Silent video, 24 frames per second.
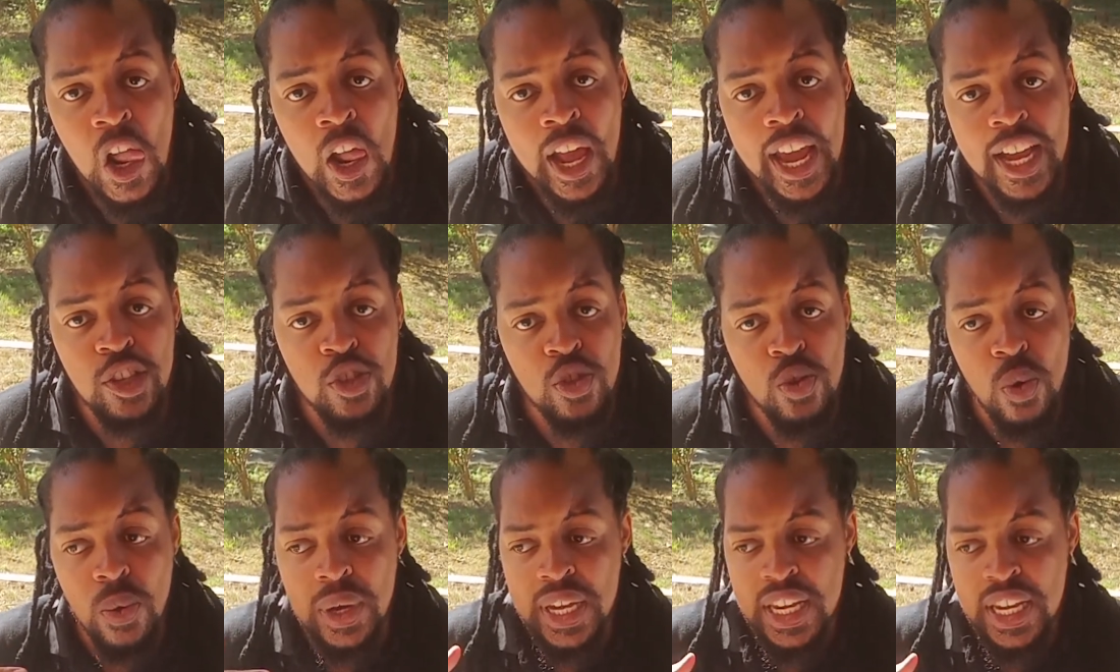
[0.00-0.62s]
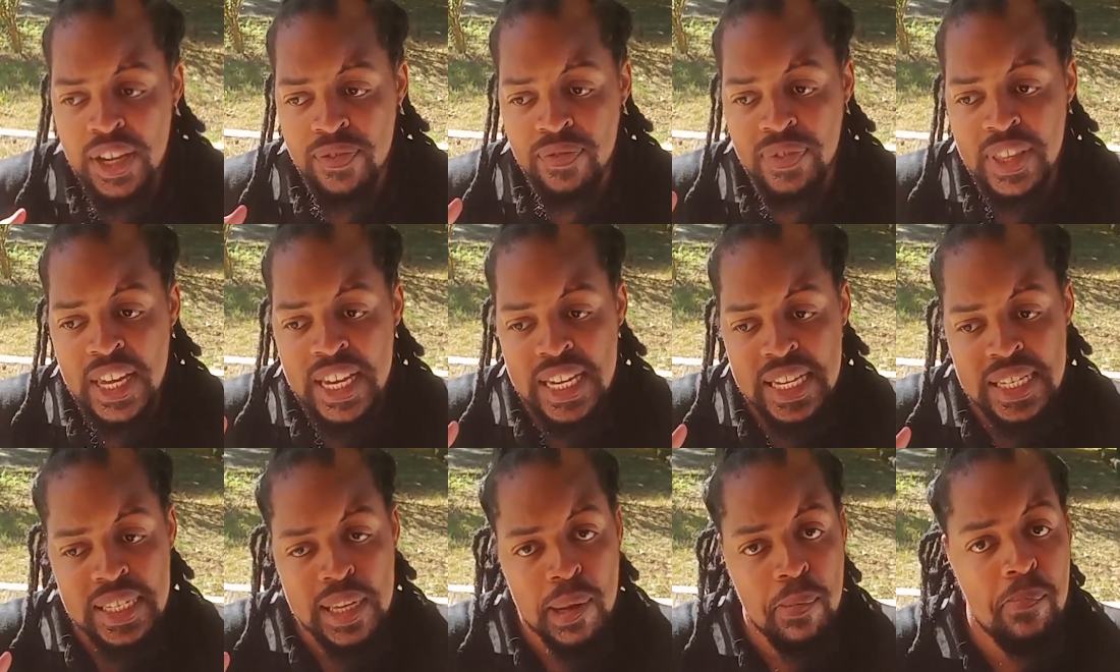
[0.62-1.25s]
And so if there
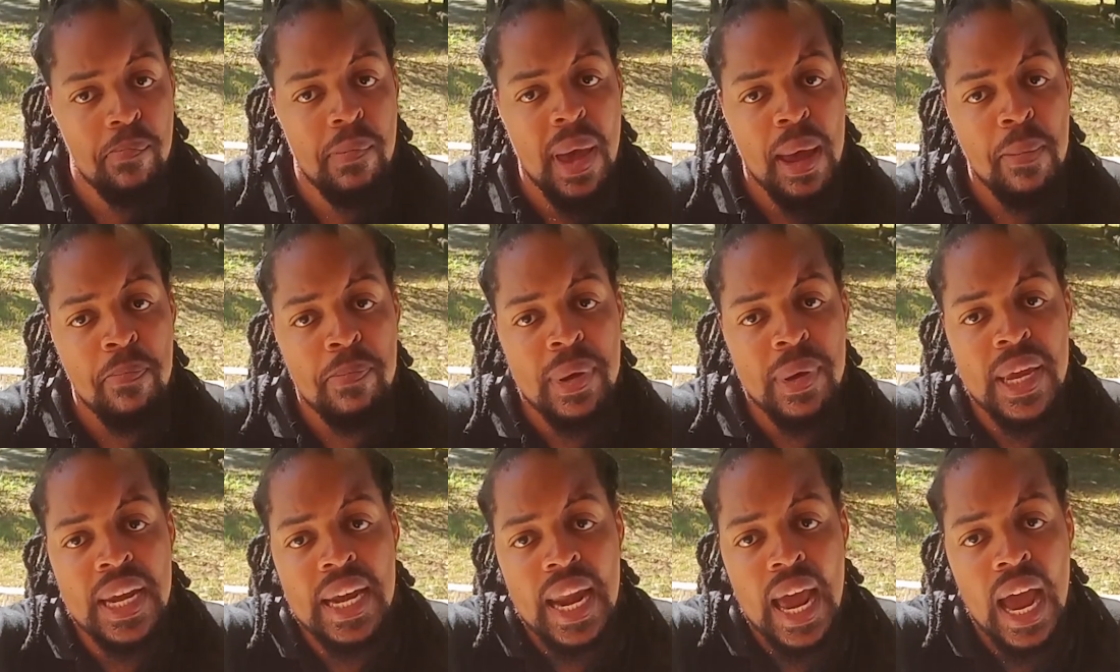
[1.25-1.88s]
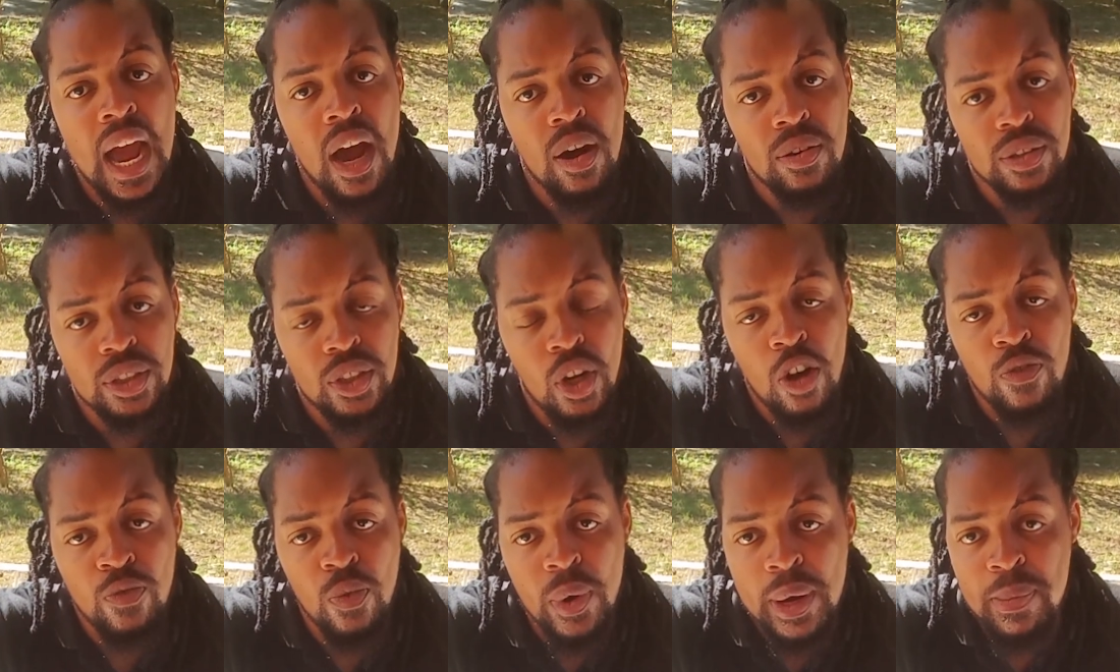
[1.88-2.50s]
is a mapping out
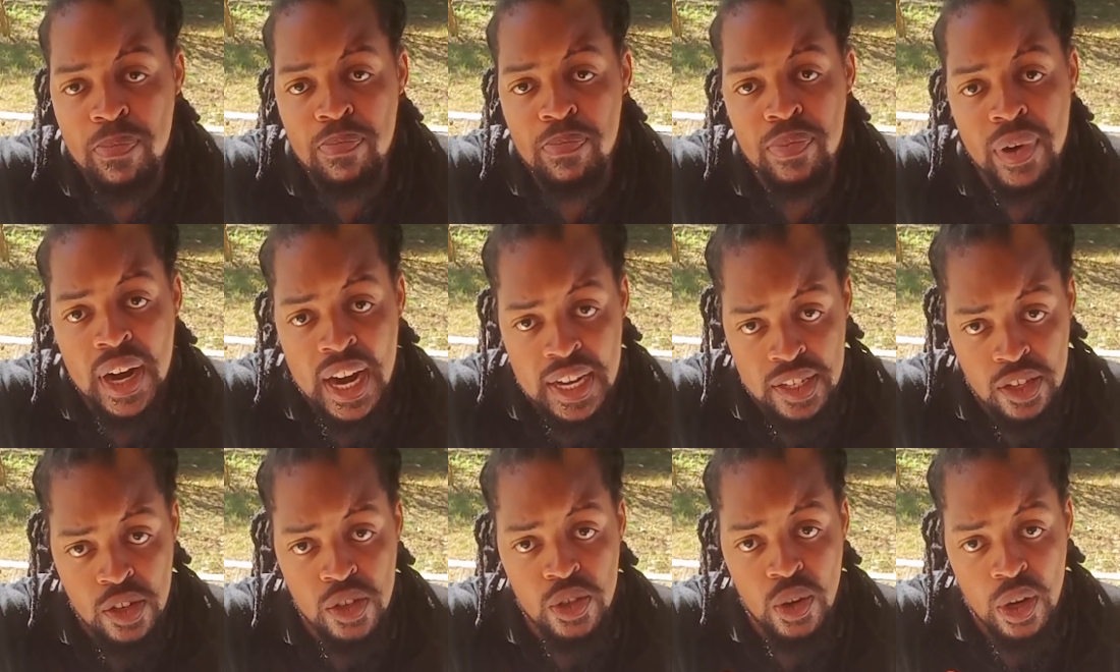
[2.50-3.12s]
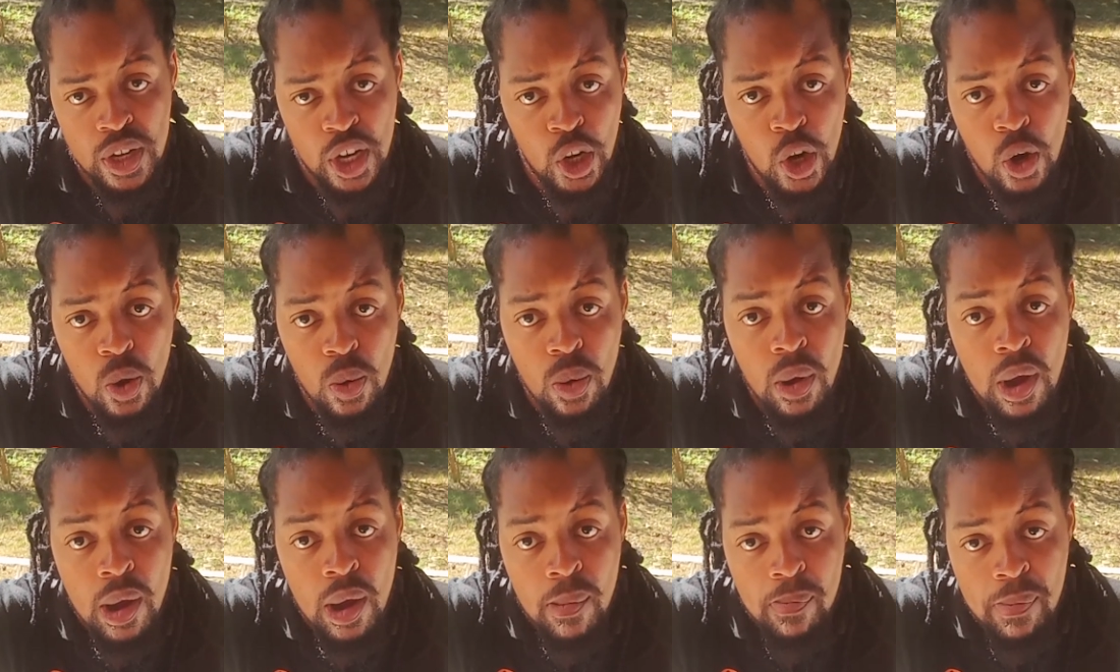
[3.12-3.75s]
of where price is going to
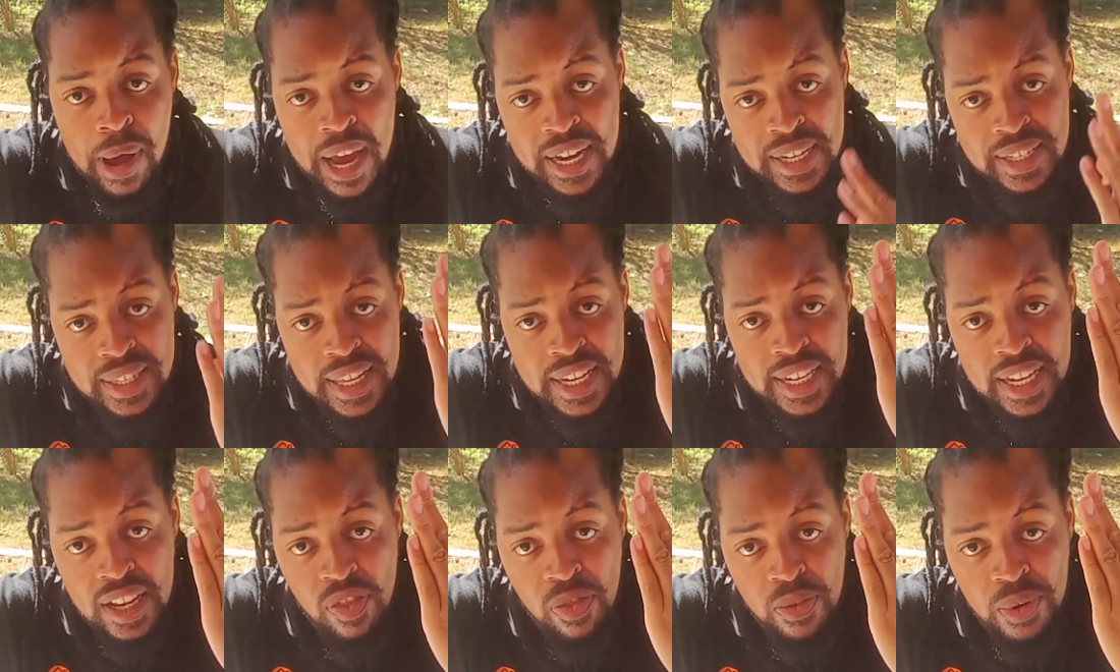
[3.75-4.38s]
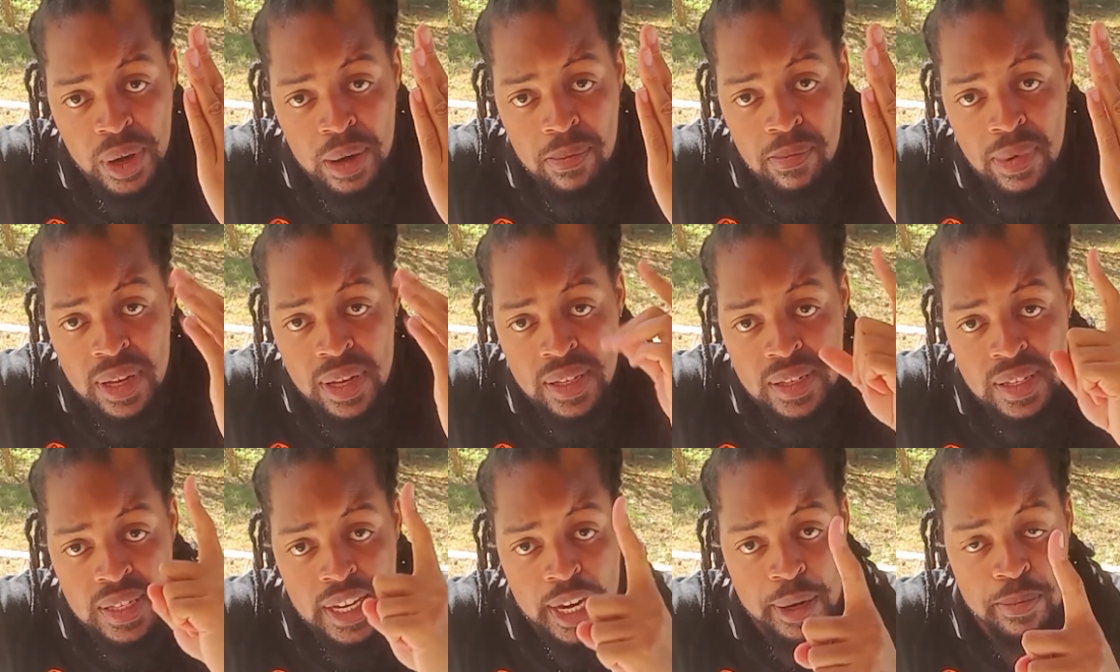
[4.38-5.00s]
go, banks think in 3
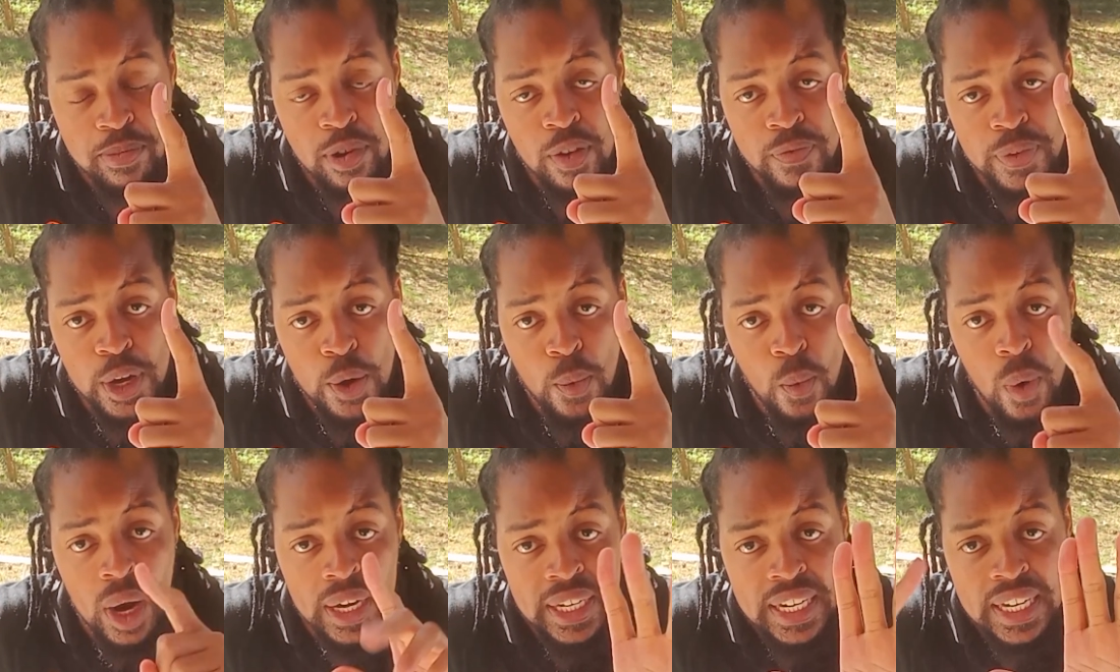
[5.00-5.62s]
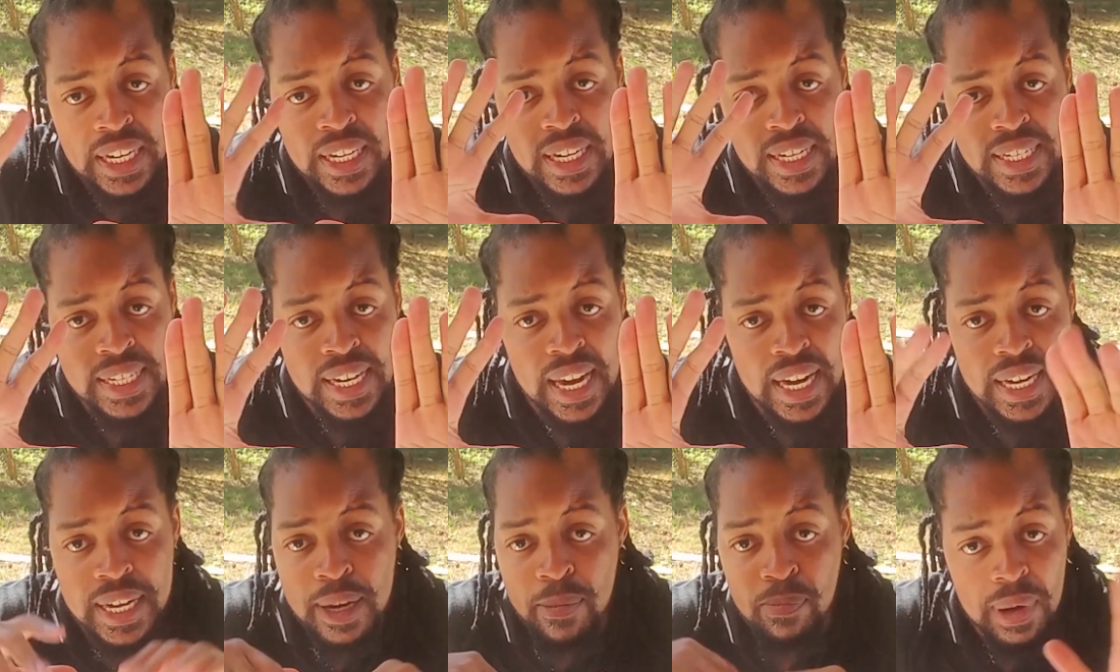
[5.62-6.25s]
months, take profit in 1 year, in a
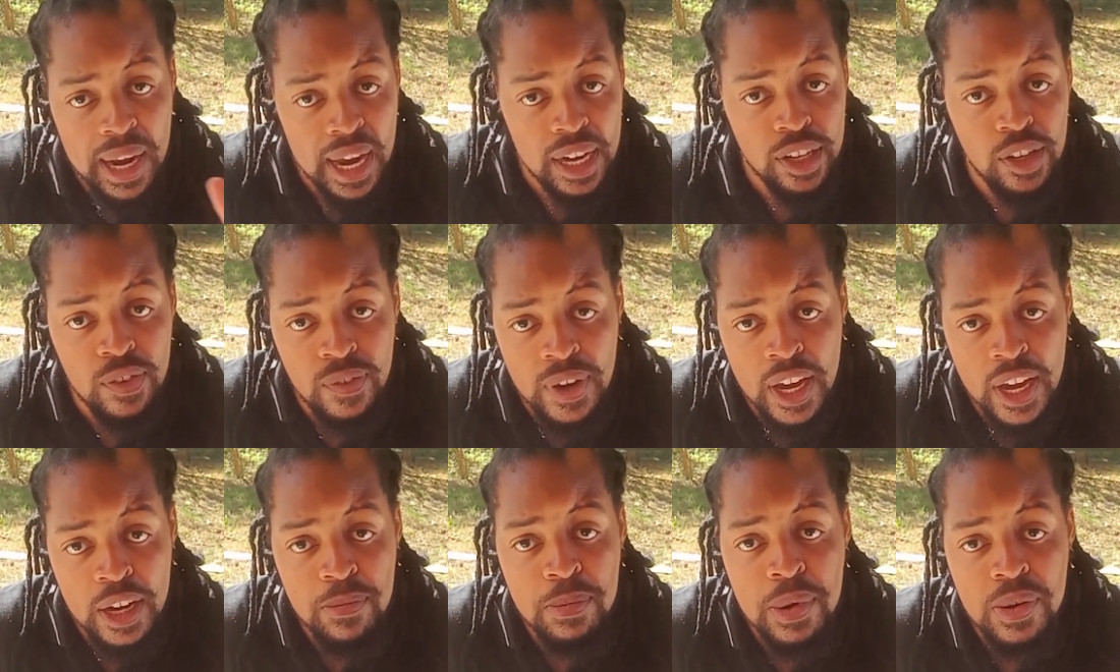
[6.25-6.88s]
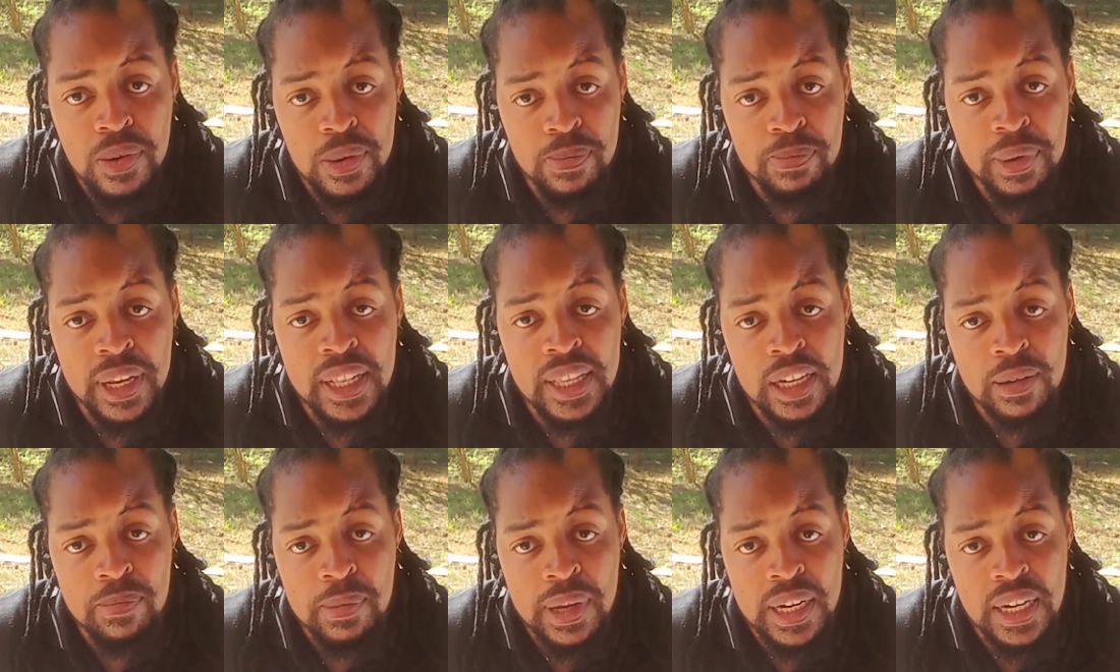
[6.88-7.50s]
10-year plan. You've heard me repeat
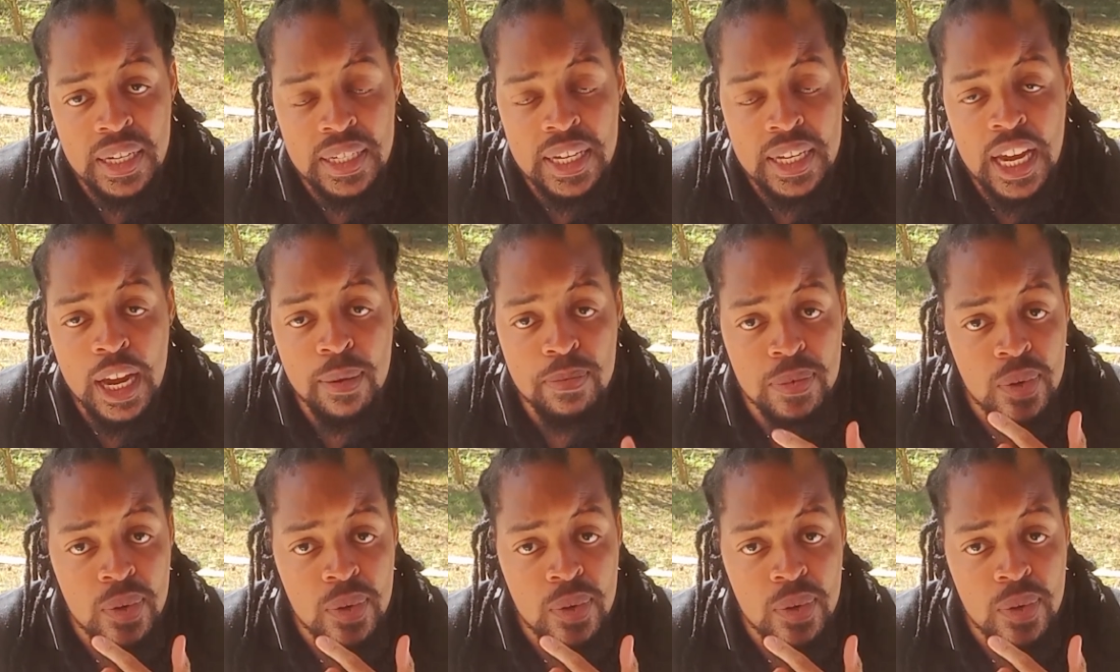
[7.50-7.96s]
that many times.